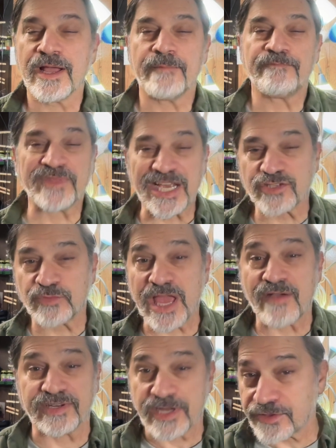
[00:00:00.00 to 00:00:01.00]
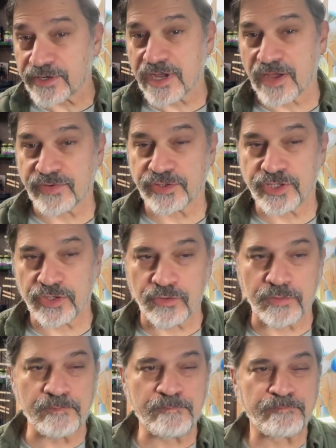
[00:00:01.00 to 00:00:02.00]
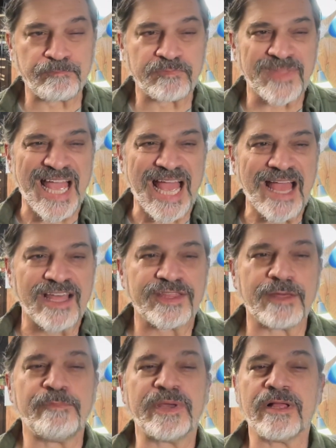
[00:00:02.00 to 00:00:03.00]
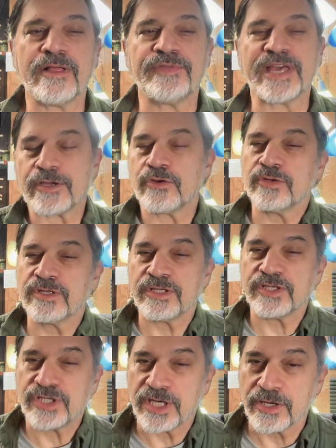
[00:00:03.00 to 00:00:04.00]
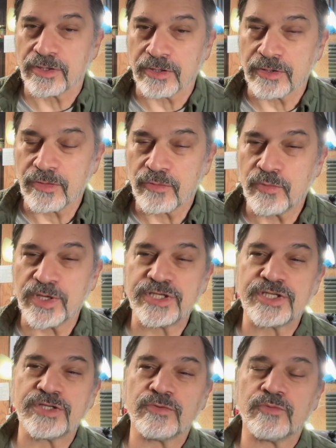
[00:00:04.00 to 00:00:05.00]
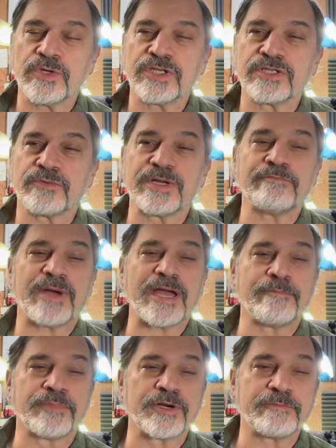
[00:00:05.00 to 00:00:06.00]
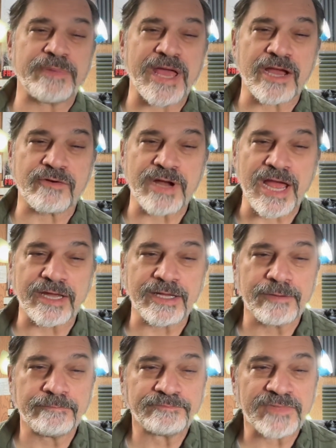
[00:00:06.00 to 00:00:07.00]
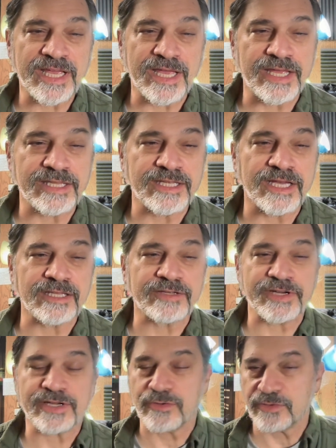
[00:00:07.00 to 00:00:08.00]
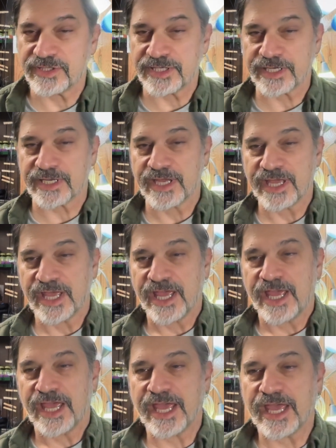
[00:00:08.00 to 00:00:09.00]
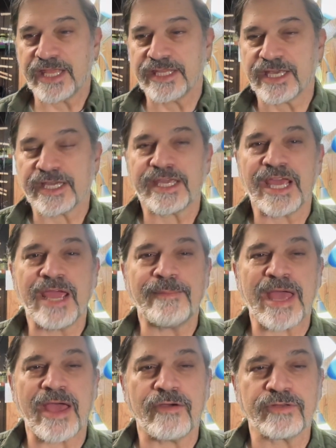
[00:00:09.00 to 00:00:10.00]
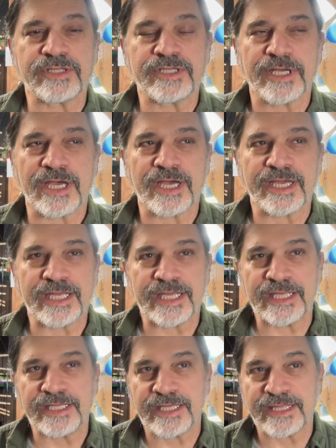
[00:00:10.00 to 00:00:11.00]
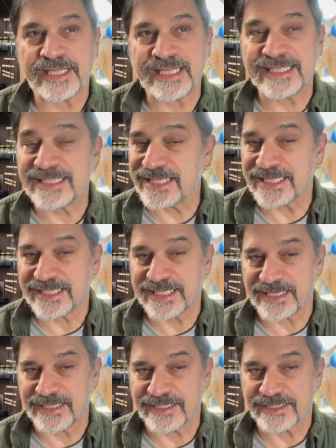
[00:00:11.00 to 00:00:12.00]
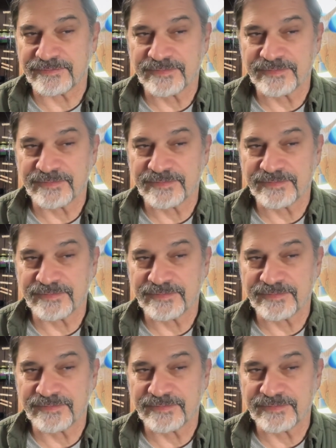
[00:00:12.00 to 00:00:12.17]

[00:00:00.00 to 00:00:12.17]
Next we have another cover tune, The Bell That Couldn't Jingle, which was written by Burt Bacharach and Larry Cusick, and came out in the 60s.